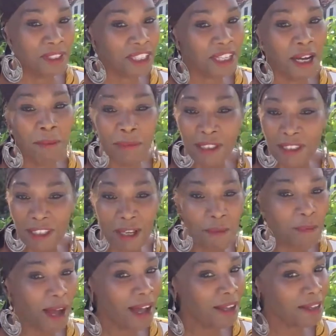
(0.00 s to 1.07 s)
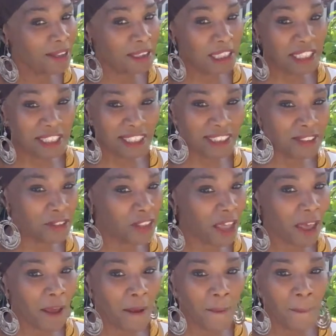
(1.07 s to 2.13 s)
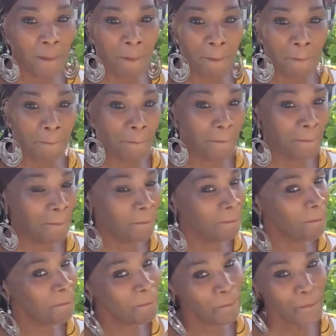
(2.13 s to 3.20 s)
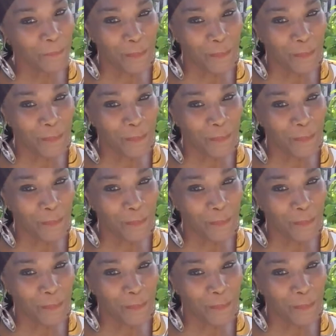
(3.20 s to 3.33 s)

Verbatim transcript: Come into your mind clear as day. Mm-hmm.